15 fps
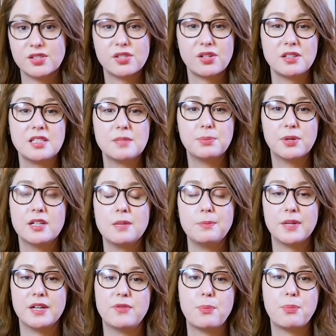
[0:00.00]
Start to put a
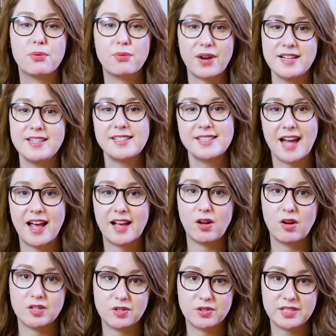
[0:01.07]
bit of a price tag
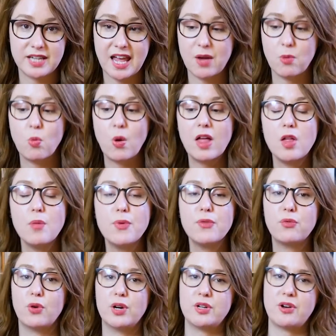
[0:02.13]
on your day well
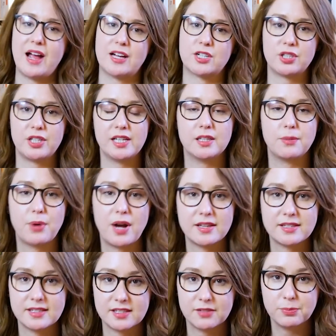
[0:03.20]
before you're actually in the
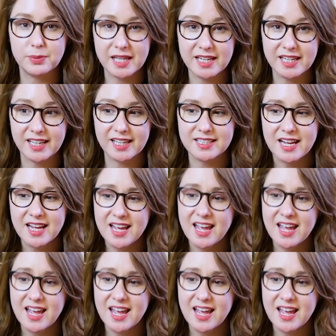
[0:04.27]
process of planning it,